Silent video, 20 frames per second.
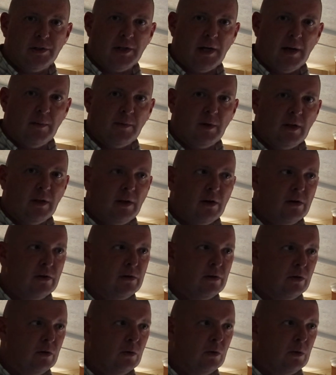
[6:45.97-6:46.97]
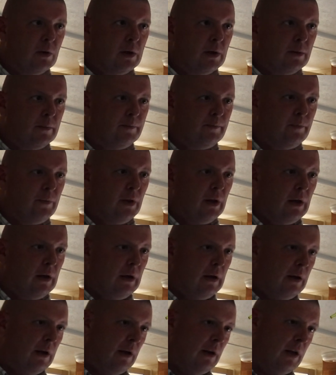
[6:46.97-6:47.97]
jammed in there, so
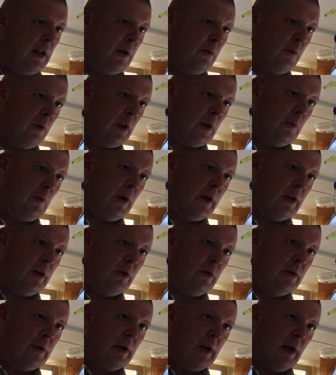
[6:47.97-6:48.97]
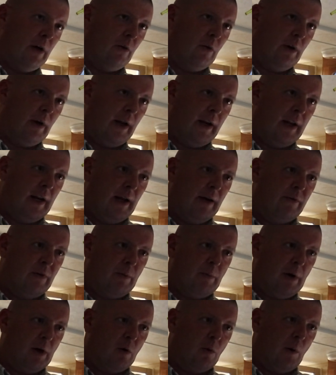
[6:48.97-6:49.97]
didn't really want to do it. I didn't have
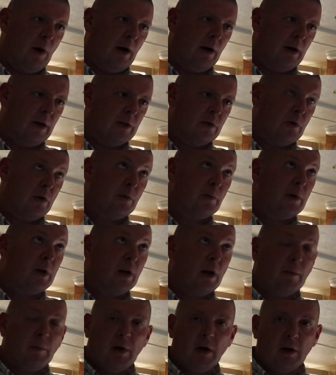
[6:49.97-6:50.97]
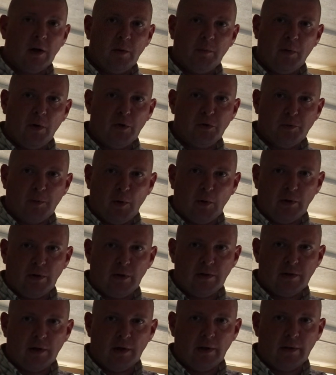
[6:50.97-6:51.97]
any bigger wire nuts with me, and I'm not going to postpone
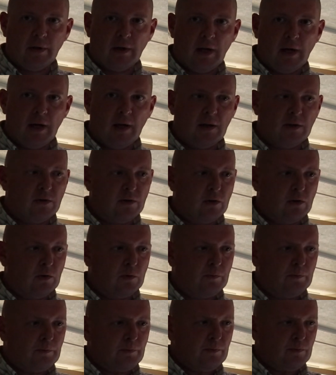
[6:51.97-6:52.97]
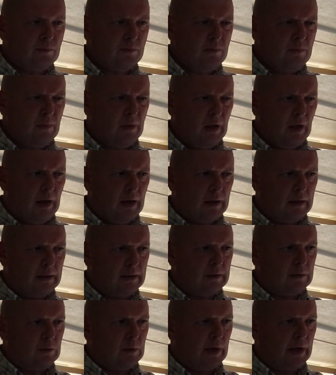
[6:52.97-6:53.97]
this another day. So
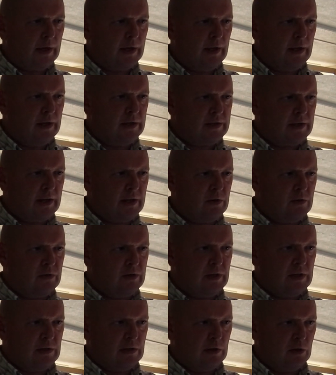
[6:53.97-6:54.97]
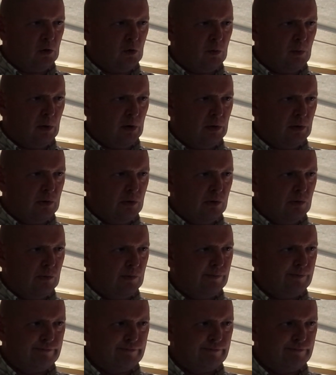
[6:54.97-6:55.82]
what I did is I used these little blue.